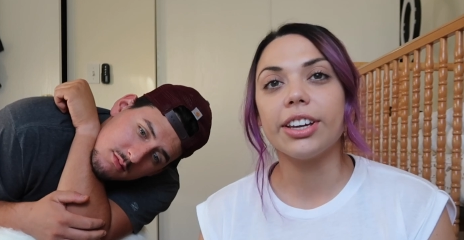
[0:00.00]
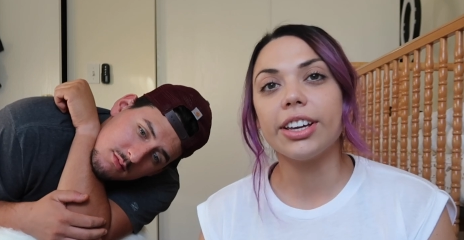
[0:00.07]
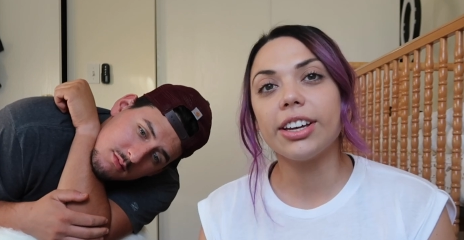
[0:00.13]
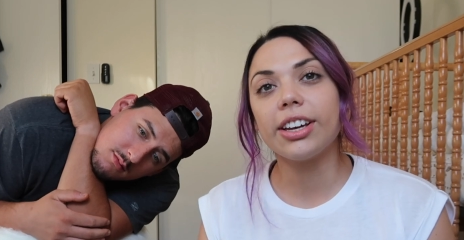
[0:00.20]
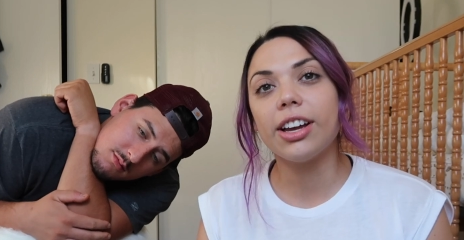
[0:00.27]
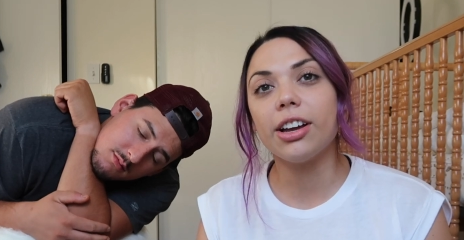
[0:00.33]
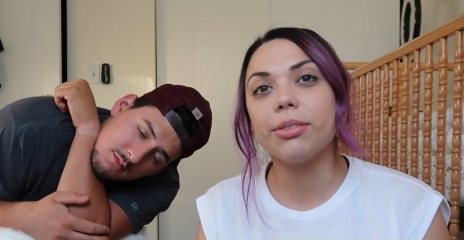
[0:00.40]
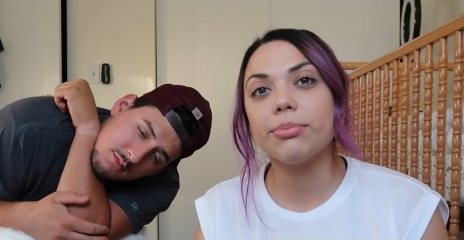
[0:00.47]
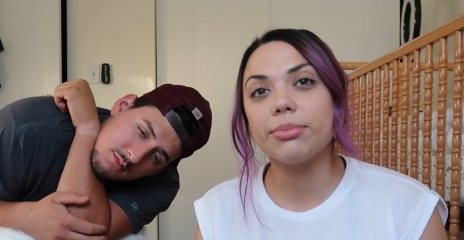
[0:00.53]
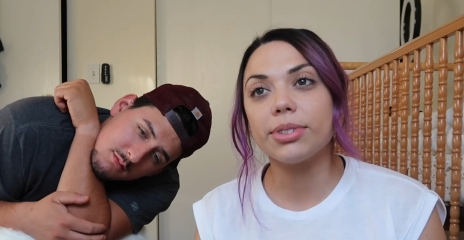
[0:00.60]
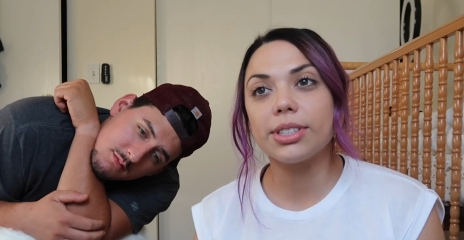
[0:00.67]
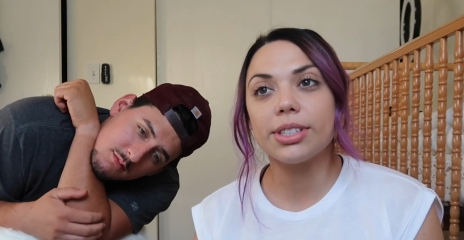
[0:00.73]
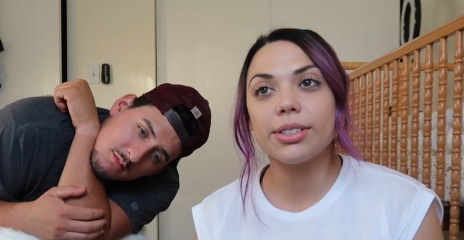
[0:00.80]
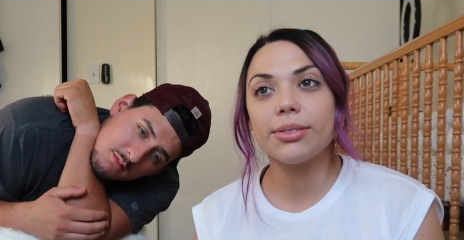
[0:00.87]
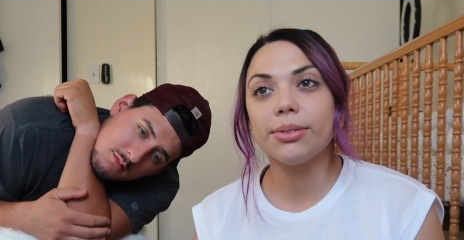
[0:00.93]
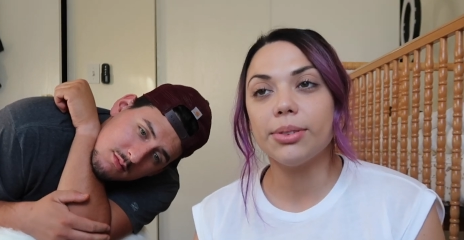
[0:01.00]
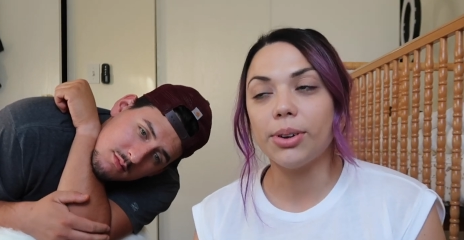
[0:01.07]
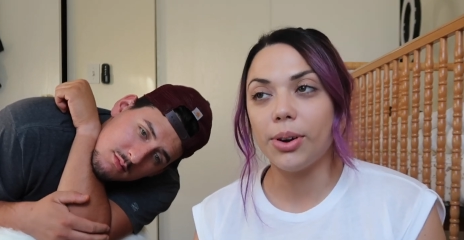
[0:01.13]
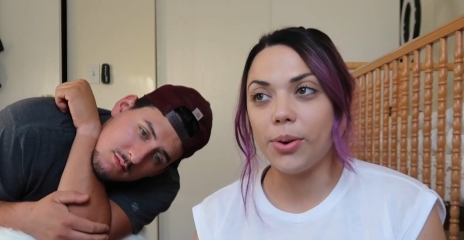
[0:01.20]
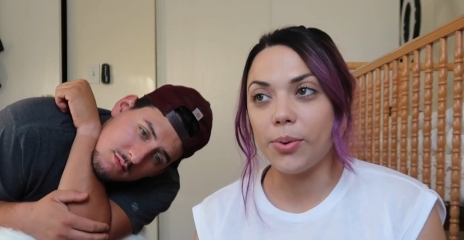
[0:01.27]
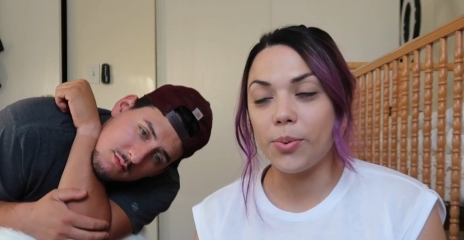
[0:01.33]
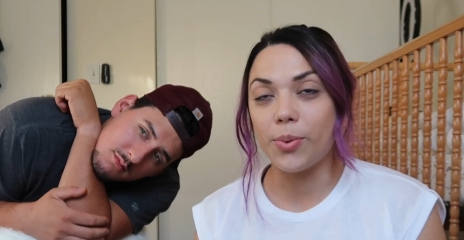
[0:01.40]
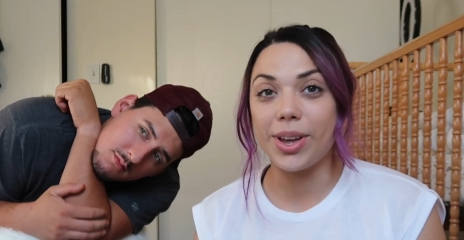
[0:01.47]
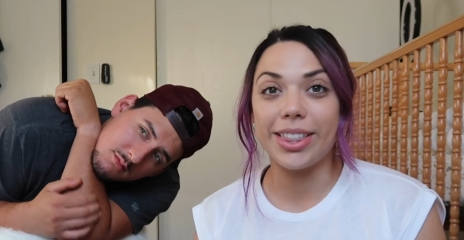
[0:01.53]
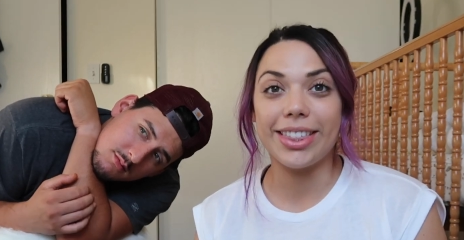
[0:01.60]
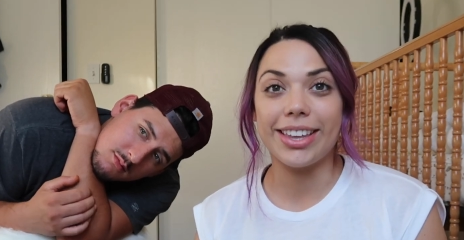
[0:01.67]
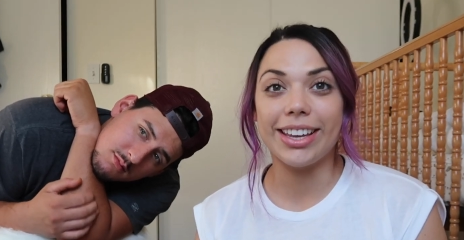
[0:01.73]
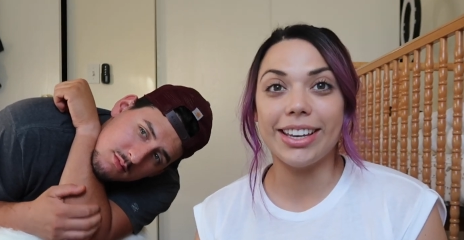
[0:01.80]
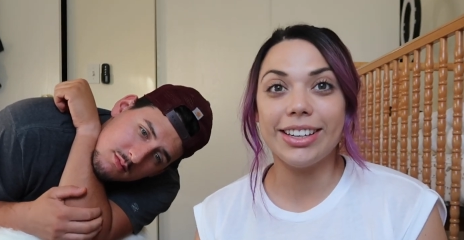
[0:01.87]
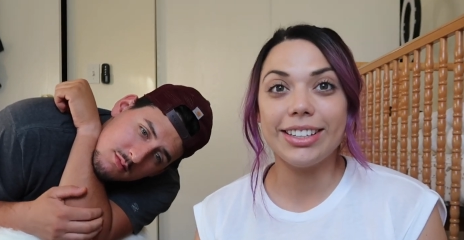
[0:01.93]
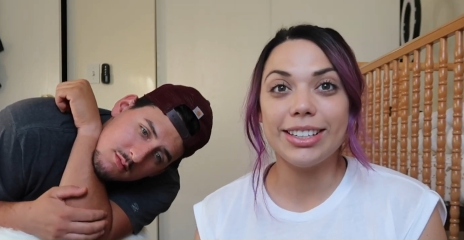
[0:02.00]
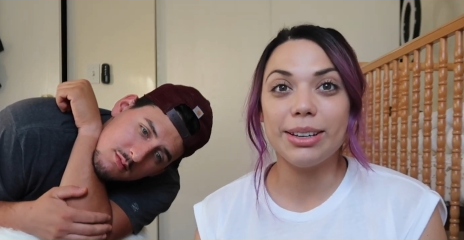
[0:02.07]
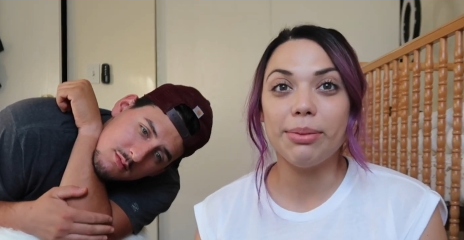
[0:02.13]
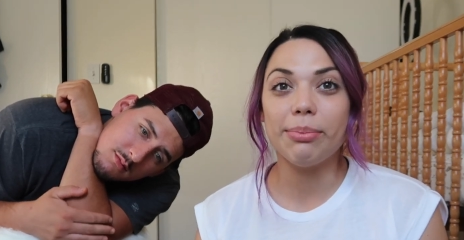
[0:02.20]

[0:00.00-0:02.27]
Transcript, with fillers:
Speaker 1: like comes mm-hmm. with it.